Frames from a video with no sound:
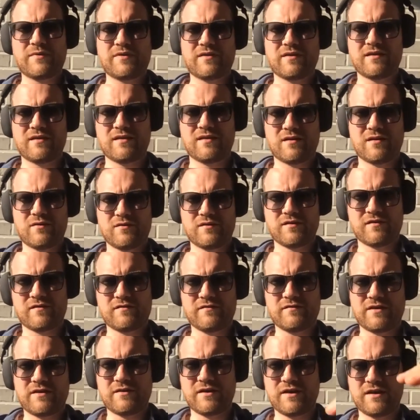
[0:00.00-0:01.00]
than now this
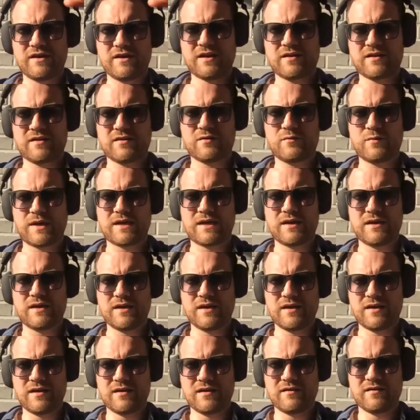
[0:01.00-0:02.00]
very like
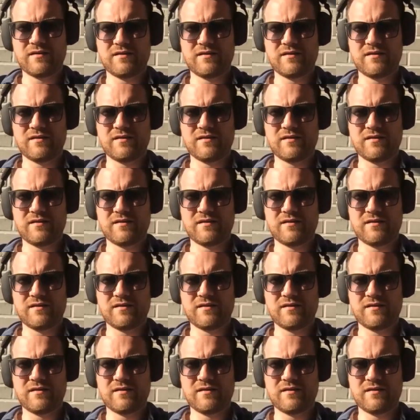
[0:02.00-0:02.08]
quickly